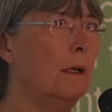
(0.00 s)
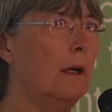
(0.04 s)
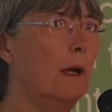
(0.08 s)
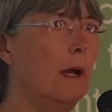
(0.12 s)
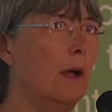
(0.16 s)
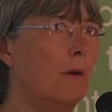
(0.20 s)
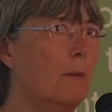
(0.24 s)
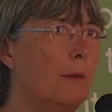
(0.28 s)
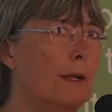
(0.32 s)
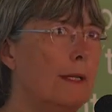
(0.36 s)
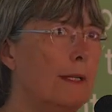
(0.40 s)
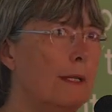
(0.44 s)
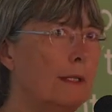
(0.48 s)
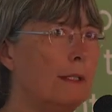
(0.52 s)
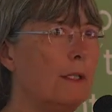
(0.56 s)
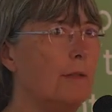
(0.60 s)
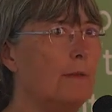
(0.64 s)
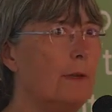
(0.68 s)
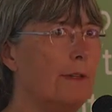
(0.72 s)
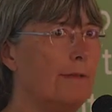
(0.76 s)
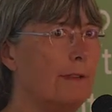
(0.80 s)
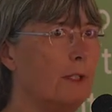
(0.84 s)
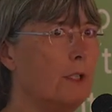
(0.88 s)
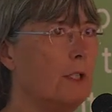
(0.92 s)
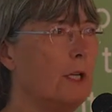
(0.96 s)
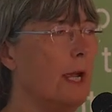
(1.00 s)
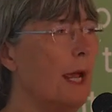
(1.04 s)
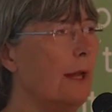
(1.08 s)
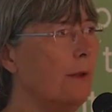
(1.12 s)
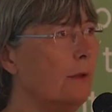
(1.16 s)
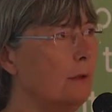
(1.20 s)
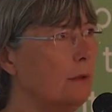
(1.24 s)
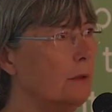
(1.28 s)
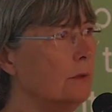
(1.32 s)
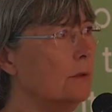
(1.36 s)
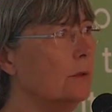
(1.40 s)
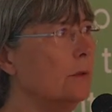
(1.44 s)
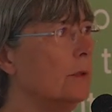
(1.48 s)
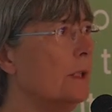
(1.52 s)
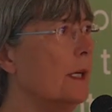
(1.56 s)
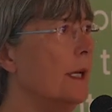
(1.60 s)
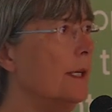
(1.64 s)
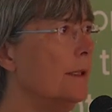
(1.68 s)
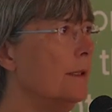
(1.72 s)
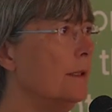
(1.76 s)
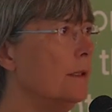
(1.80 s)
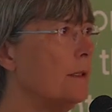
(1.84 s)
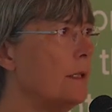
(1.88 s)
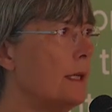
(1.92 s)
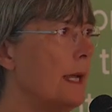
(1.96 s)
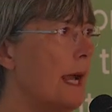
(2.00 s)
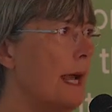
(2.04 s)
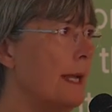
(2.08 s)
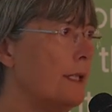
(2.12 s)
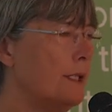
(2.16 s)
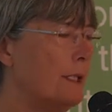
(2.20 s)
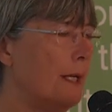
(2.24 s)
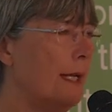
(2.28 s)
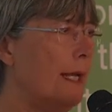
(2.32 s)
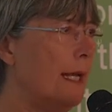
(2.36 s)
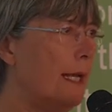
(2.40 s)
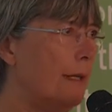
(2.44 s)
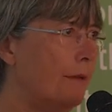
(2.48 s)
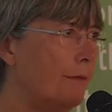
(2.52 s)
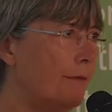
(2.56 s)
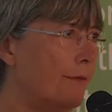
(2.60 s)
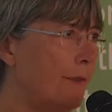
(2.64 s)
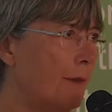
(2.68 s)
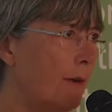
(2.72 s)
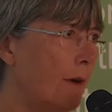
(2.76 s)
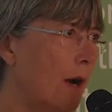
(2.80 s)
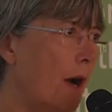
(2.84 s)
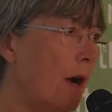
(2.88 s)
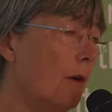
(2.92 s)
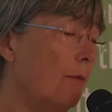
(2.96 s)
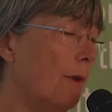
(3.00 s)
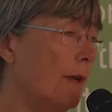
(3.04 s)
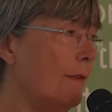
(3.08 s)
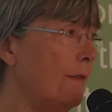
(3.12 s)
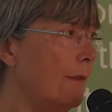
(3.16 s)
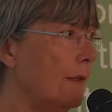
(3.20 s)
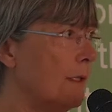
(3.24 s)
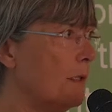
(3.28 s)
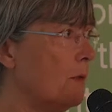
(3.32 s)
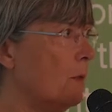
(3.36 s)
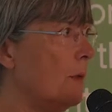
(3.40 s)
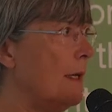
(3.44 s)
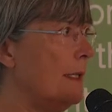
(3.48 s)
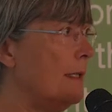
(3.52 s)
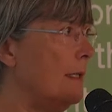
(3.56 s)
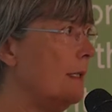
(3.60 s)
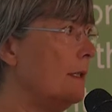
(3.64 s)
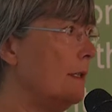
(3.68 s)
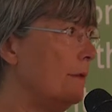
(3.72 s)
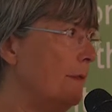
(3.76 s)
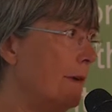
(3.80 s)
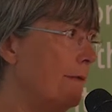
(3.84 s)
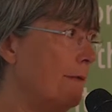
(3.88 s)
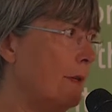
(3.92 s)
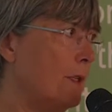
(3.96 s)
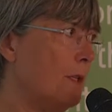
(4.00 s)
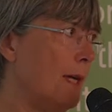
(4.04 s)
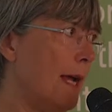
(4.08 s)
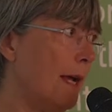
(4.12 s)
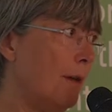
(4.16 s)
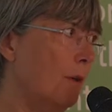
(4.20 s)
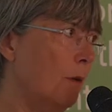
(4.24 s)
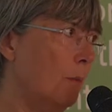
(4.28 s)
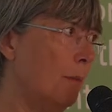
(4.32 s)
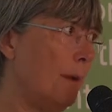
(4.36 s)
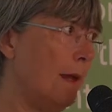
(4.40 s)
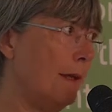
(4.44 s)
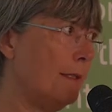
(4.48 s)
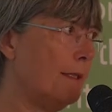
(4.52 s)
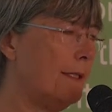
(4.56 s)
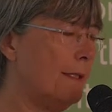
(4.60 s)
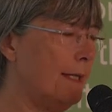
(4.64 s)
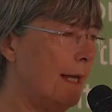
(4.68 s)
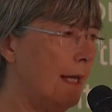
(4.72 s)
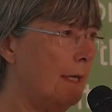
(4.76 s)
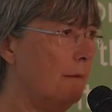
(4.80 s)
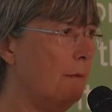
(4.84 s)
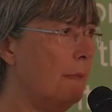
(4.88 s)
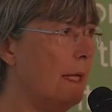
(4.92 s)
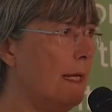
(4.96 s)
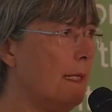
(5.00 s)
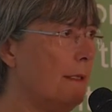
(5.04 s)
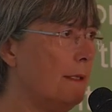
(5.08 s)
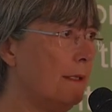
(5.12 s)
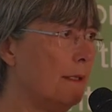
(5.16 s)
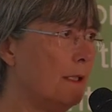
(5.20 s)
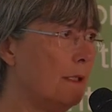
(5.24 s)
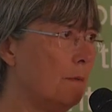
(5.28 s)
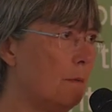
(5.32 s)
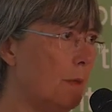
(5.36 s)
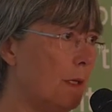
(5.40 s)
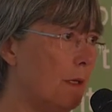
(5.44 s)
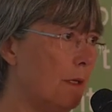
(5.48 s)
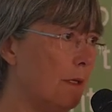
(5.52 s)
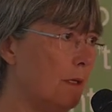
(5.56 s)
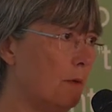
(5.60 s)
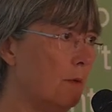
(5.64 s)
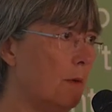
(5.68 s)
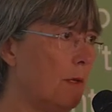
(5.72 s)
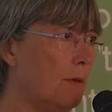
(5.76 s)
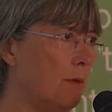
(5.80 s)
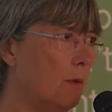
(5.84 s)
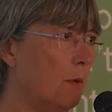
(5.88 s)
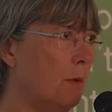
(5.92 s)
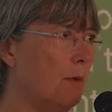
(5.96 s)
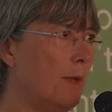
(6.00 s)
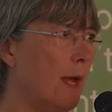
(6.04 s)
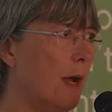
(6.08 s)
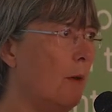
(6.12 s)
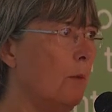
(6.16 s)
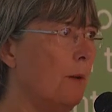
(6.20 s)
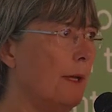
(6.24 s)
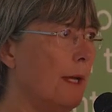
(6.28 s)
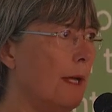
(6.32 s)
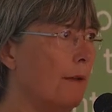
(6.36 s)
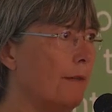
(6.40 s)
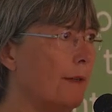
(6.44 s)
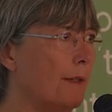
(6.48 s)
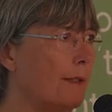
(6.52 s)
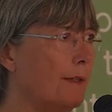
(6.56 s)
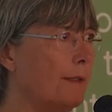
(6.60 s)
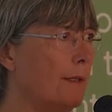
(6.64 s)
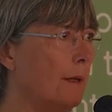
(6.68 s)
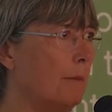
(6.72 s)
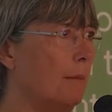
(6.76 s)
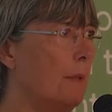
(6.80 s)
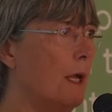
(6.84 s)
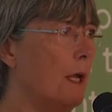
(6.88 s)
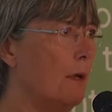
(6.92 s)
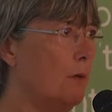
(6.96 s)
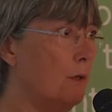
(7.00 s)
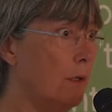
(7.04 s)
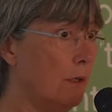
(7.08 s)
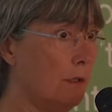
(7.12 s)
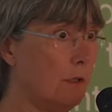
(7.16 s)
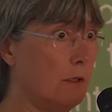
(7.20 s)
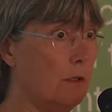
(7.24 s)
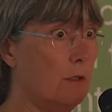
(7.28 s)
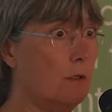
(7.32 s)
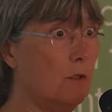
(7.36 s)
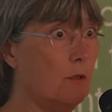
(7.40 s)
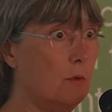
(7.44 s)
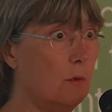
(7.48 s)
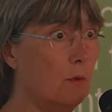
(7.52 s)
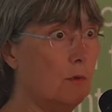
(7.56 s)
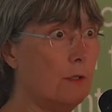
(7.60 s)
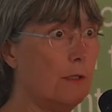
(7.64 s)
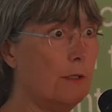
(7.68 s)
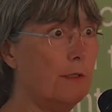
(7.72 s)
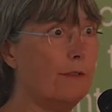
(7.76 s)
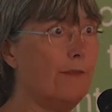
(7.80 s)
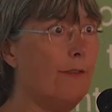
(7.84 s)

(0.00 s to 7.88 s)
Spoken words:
And we did the river channel. And actually, for our rivers, we did the river channel plus 10 metres because we thought that would give us some locus to talk to the